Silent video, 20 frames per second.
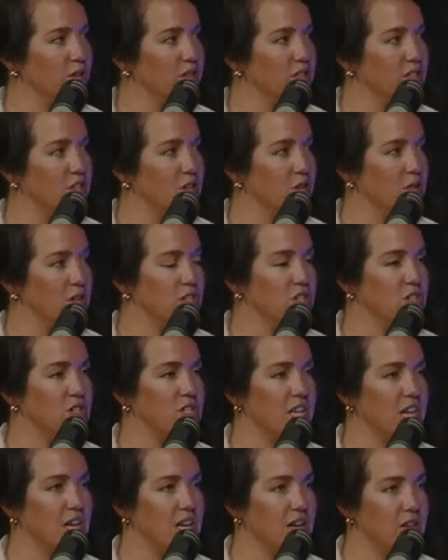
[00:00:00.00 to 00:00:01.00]
And so it's
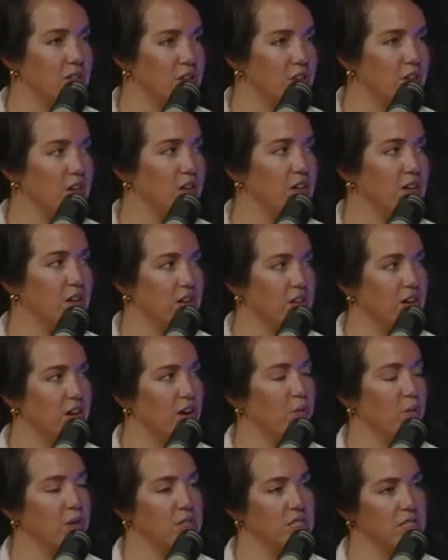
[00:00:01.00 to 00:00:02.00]
just getting clearer and clearer
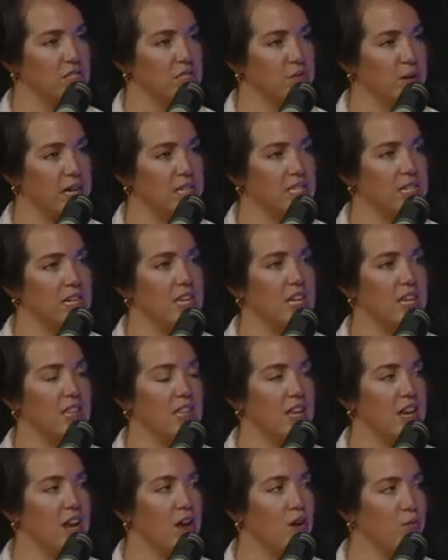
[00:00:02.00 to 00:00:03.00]
on what's expected, and
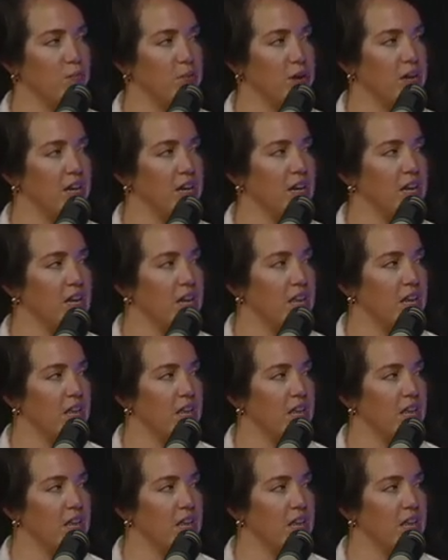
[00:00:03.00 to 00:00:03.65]
then hoping